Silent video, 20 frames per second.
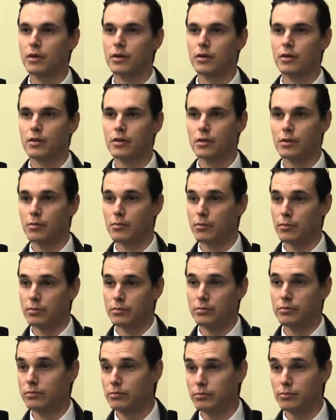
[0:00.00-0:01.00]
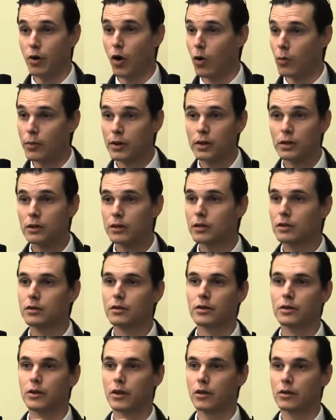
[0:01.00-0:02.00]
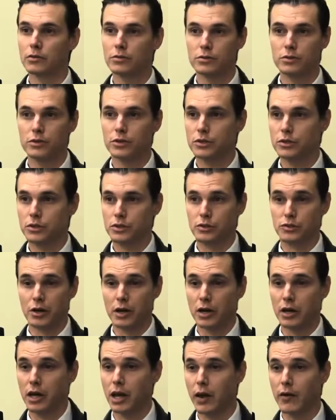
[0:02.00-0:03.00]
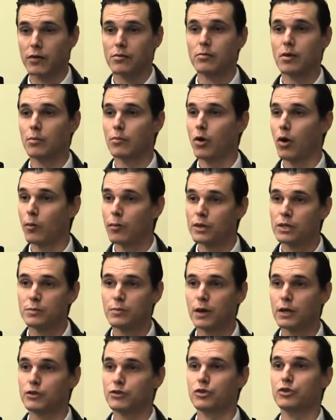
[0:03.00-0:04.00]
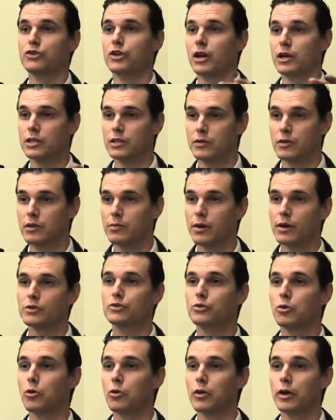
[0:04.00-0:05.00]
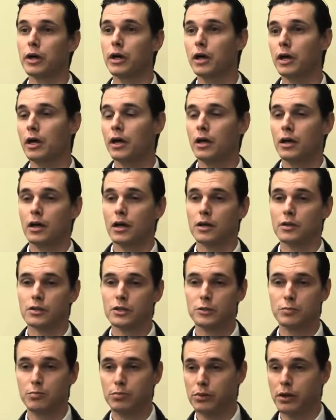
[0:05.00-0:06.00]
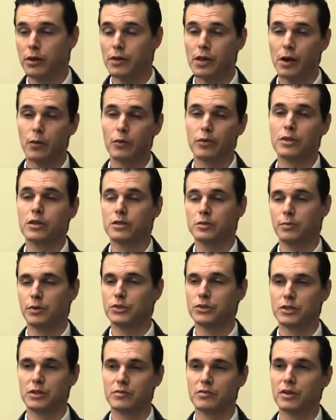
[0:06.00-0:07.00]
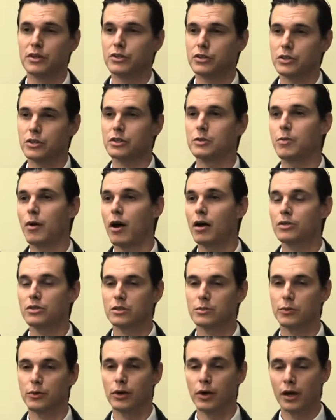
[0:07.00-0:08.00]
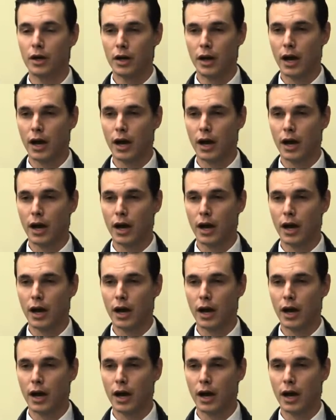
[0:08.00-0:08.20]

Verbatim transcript: the moment, you know, just try to carry my moments, my trajectory, my story, and just play that with as much conviction as possible.